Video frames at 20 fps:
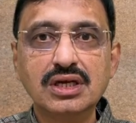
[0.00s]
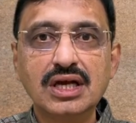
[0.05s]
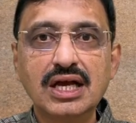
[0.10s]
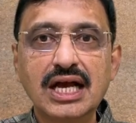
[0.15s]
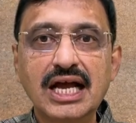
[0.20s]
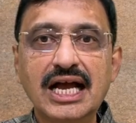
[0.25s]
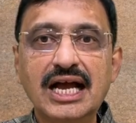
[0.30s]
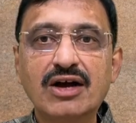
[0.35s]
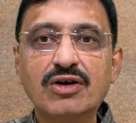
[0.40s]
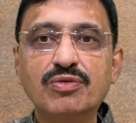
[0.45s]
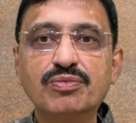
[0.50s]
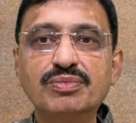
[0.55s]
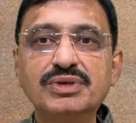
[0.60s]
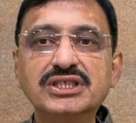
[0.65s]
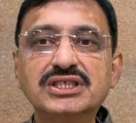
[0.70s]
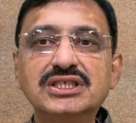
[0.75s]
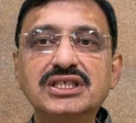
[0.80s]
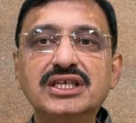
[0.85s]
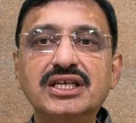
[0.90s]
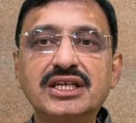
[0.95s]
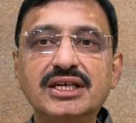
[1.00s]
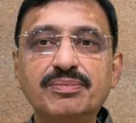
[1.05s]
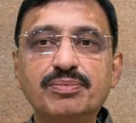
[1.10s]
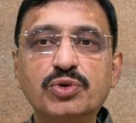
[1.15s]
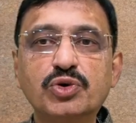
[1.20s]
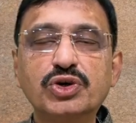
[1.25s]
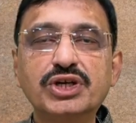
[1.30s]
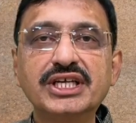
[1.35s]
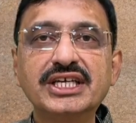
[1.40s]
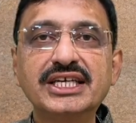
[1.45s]
have missed
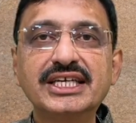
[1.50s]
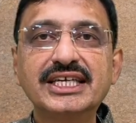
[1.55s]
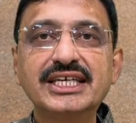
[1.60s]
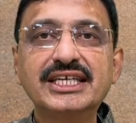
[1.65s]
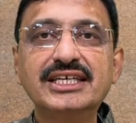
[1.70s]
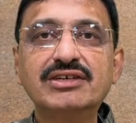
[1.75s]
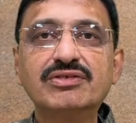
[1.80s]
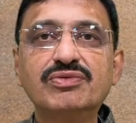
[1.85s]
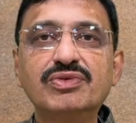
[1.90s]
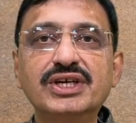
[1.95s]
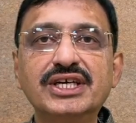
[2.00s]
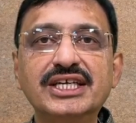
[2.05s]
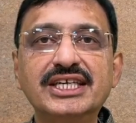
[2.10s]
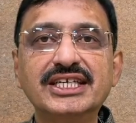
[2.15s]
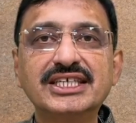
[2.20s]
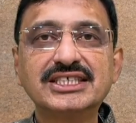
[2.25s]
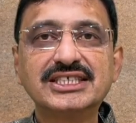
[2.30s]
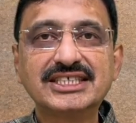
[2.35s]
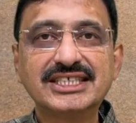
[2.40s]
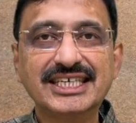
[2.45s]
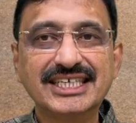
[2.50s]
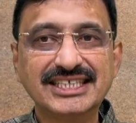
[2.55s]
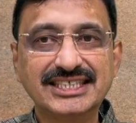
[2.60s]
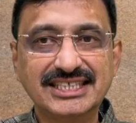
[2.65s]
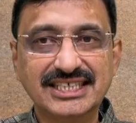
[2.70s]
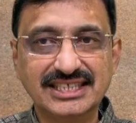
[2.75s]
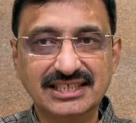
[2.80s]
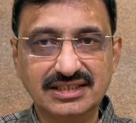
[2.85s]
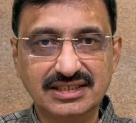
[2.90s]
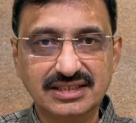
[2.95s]
reporting in various
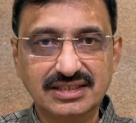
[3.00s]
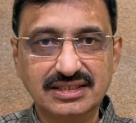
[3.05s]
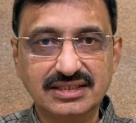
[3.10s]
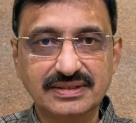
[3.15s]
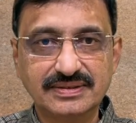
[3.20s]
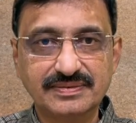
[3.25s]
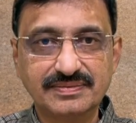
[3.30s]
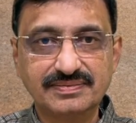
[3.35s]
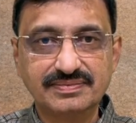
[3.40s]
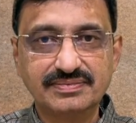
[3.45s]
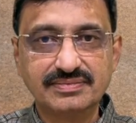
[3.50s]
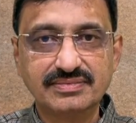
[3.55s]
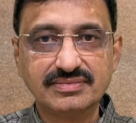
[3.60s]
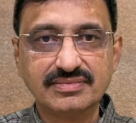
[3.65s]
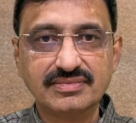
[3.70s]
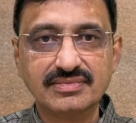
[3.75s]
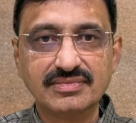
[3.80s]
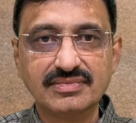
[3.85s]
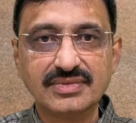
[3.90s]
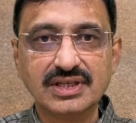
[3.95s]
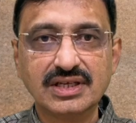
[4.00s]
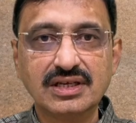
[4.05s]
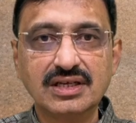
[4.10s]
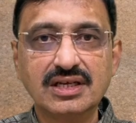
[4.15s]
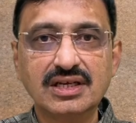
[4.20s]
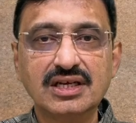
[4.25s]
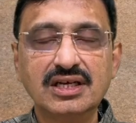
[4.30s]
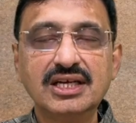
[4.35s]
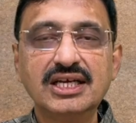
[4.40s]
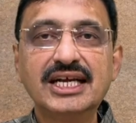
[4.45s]
cases.
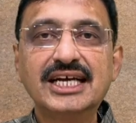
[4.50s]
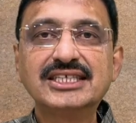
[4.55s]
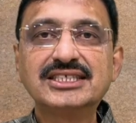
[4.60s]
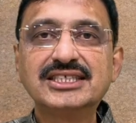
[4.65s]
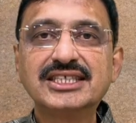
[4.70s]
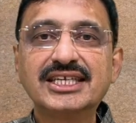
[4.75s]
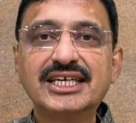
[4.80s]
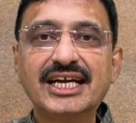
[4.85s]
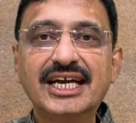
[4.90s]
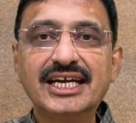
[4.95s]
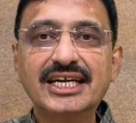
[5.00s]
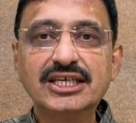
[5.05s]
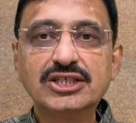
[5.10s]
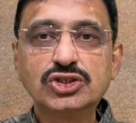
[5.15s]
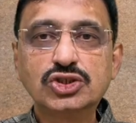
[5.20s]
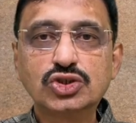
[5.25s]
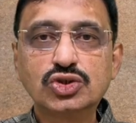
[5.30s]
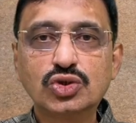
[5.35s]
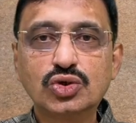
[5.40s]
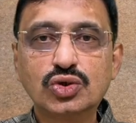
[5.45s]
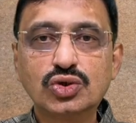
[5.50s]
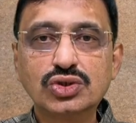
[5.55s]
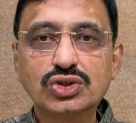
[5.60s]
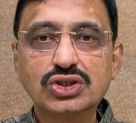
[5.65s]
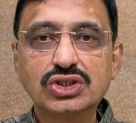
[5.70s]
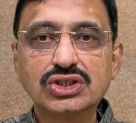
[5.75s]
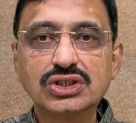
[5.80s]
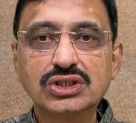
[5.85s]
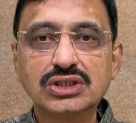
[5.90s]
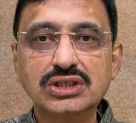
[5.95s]
As the guidance
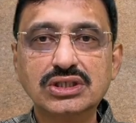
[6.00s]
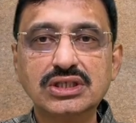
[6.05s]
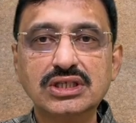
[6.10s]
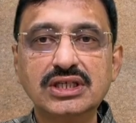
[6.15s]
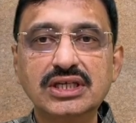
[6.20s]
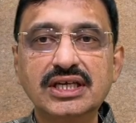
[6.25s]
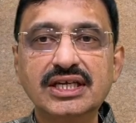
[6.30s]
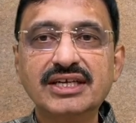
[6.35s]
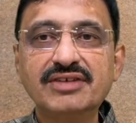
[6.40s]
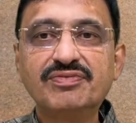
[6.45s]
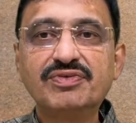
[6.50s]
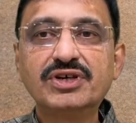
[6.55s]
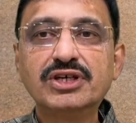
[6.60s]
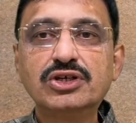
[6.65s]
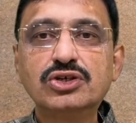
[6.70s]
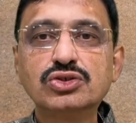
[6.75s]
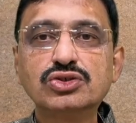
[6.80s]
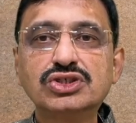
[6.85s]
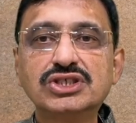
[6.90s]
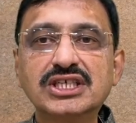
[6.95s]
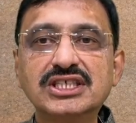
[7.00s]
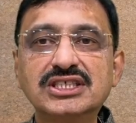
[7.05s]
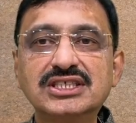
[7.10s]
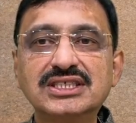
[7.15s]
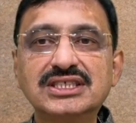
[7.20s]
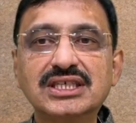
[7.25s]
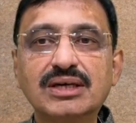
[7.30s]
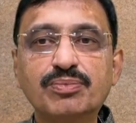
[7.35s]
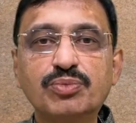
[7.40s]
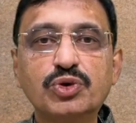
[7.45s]
note refer to such
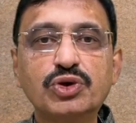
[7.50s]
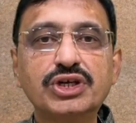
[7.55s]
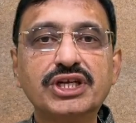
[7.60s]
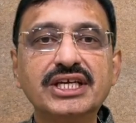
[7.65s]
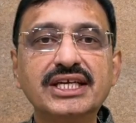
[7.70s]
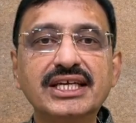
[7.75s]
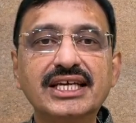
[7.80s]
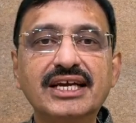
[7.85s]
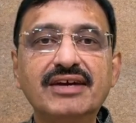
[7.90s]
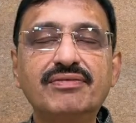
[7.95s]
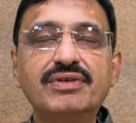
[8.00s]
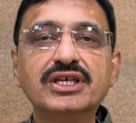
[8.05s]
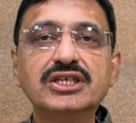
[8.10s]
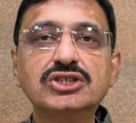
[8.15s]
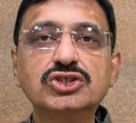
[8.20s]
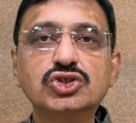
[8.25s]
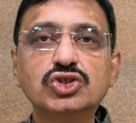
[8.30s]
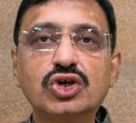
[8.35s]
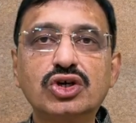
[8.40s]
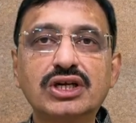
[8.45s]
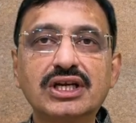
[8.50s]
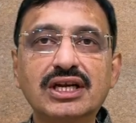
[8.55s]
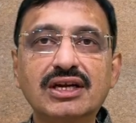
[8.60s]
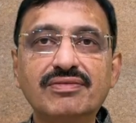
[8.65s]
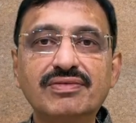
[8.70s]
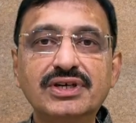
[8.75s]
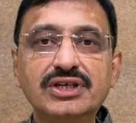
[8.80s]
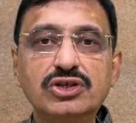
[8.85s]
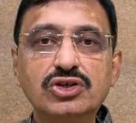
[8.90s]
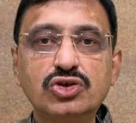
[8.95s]
supporting evidence or
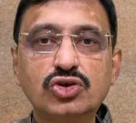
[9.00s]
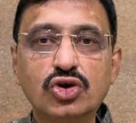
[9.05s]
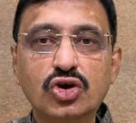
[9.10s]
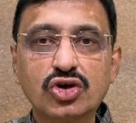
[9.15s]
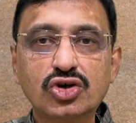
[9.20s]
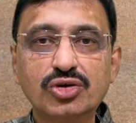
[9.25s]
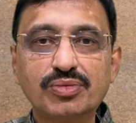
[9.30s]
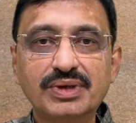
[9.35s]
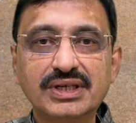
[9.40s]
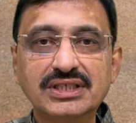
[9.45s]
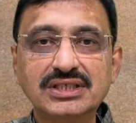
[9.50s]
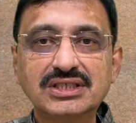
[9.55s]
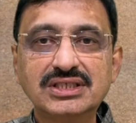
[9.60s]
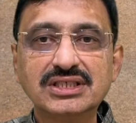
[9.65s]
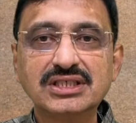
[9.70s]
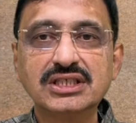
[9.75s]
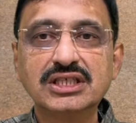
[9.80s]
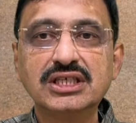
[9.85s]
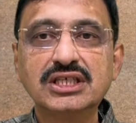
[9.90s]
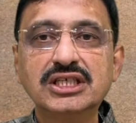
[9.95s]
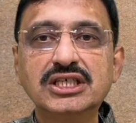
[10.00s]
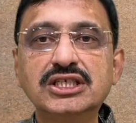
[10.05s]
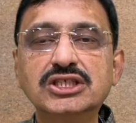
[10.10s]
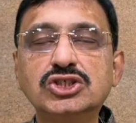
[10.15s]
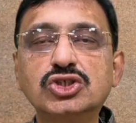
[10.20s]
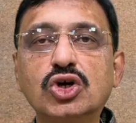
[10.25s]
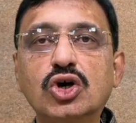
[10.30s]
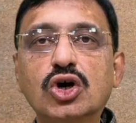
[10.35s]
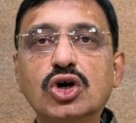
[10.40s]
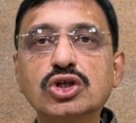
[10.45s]
relevant documents
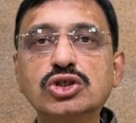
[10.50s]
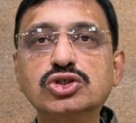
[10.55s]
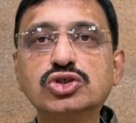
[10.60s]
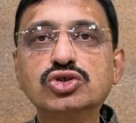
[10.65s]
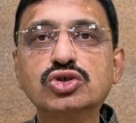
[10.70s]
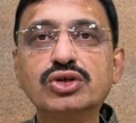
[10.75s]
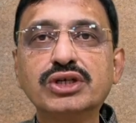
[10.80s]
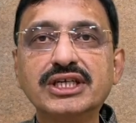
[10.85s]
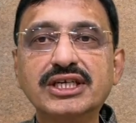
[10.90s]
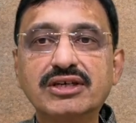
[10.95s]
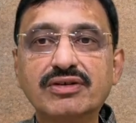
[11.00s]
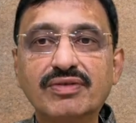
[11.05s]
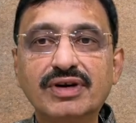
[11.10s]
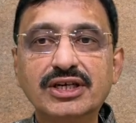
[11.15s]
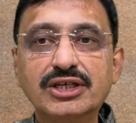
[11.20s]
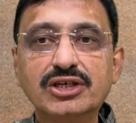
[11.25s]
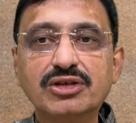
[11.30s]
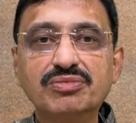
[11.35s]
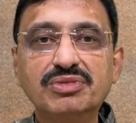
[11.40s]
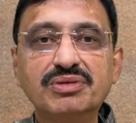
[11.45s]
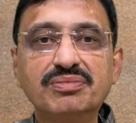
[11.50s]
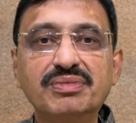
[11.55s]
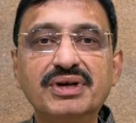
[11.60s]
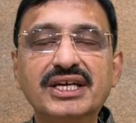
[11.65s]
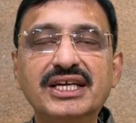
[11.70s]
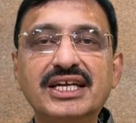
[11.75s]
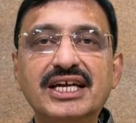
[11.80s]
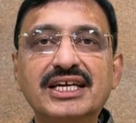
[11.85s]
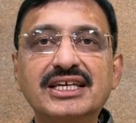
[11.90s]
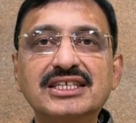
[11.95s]
is also required to be
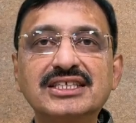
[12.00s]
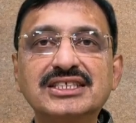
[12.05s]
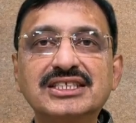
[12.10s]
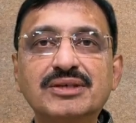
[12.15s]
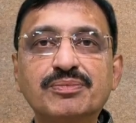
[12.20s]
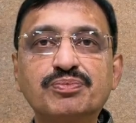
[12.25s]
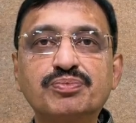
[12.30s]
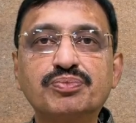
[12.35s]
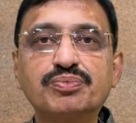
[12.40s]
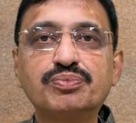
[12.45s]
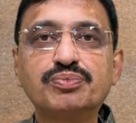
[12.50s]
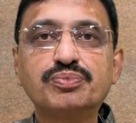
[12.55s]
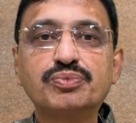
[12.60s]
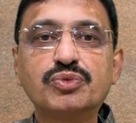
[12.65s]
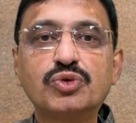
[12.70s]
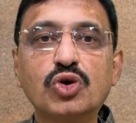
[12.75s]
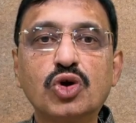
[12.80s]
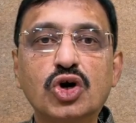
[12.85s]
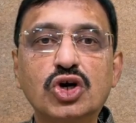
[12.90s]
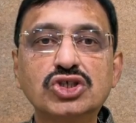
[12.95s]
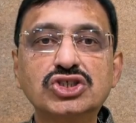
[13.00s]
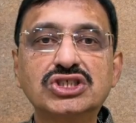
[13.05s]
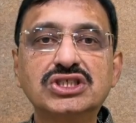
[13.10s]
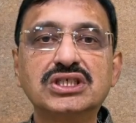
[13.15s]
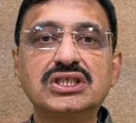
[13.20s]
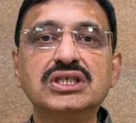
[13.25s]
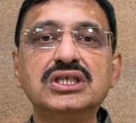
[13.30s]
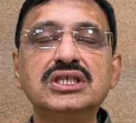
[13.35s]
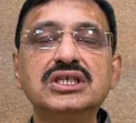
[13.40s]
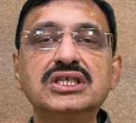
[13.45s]
made under subclause
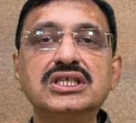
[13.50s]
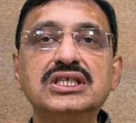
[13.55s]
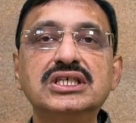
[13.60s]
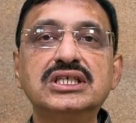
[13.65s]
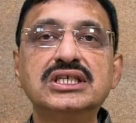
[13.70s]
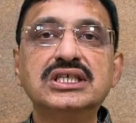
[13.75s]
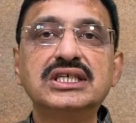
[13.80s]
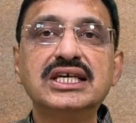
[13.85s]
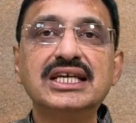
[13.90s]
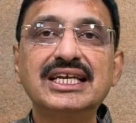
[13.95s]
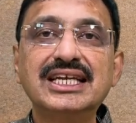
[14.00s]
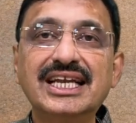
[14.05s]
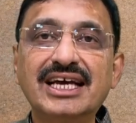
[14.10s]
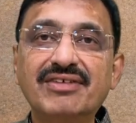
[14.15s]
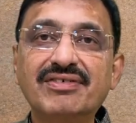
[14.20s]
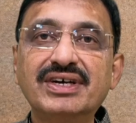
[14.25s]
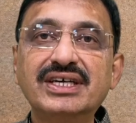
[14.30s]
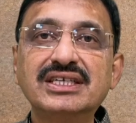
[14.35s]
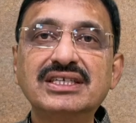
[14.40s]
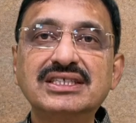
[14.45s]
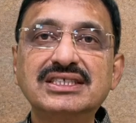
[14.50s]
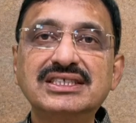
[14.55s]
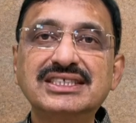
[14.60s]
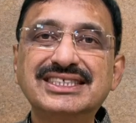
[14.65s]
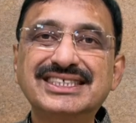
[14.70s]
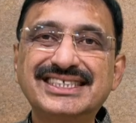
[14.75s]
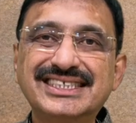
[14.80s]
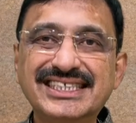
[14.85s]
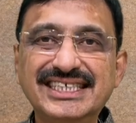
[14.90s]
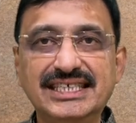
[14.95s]

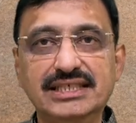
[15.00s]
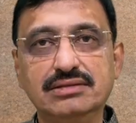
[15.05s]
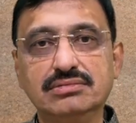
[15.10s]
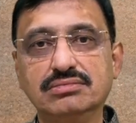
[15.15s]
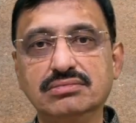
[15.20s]
11C.